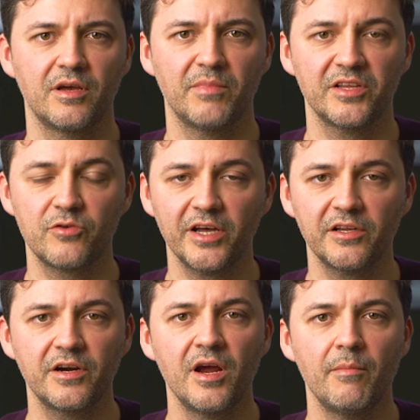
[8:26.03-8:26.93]
but
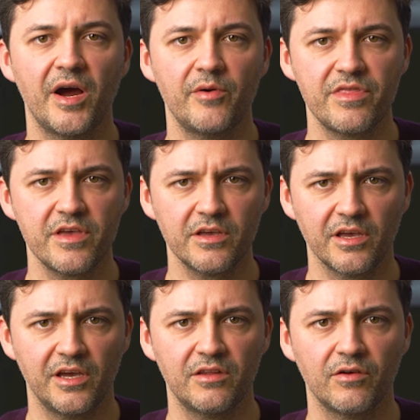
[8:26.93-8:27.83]
rather by rethinking
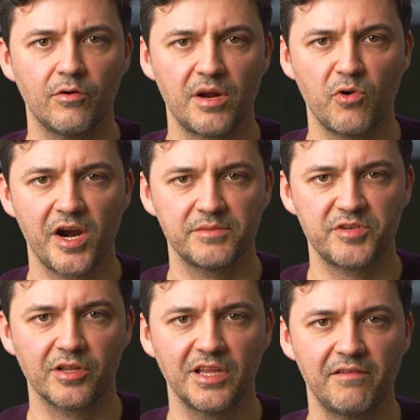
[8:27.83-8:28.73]
it on a more
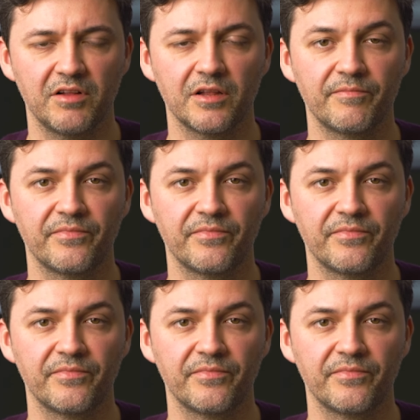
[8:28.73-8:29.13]
abstract level.